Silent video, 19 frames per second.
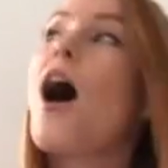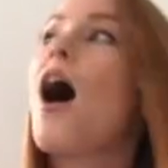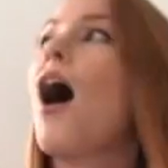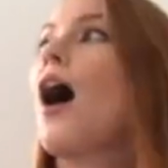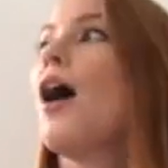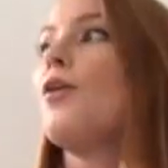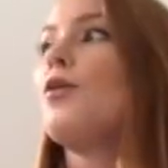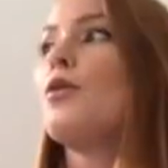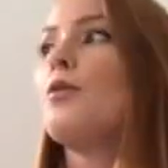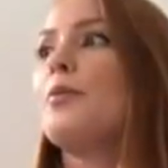
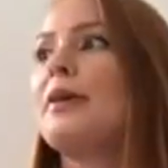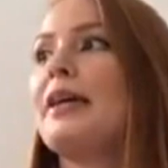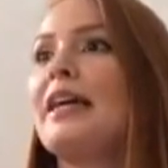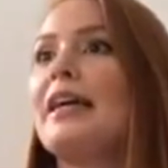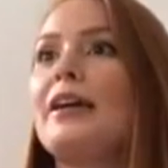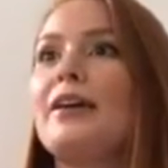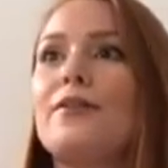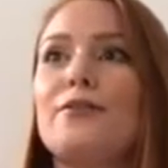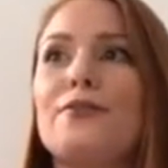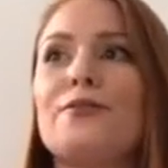I will
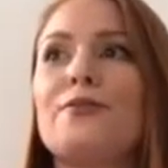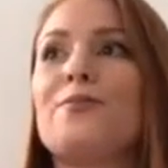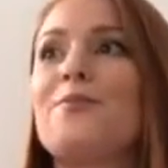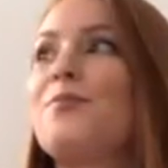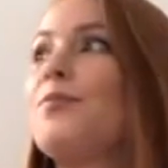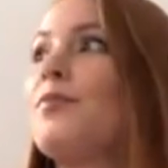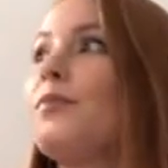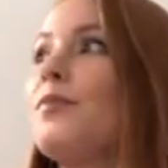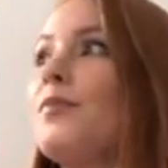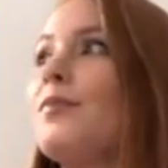be
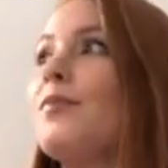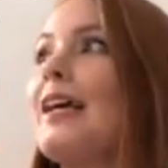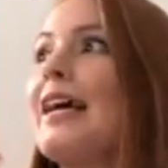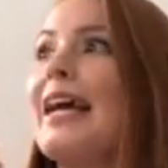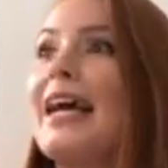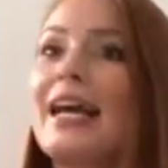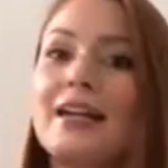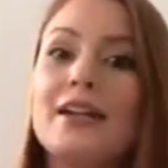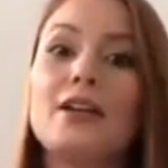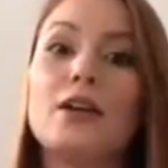
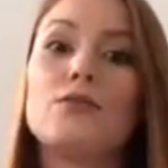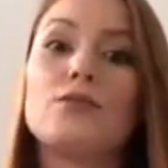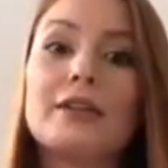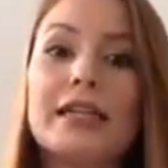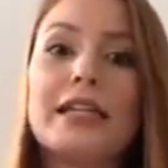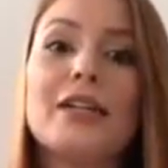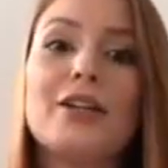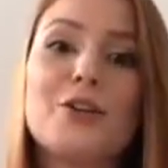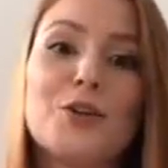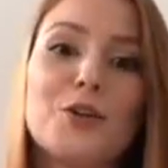in a
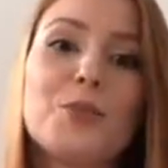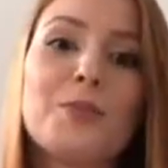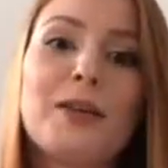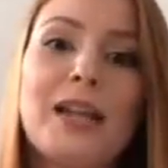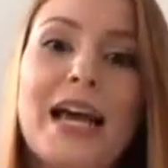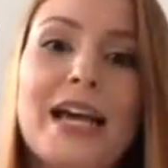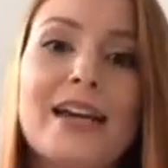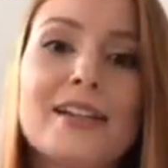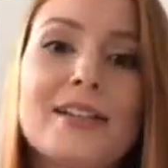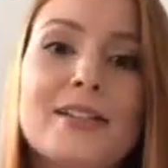really good
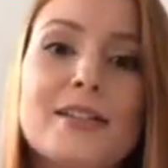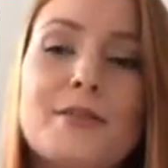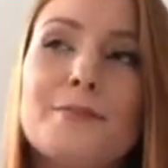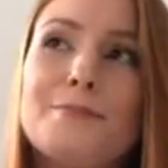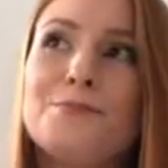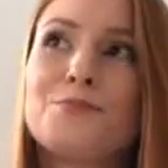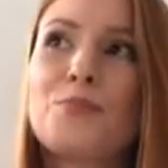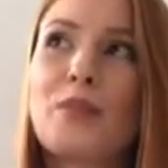place.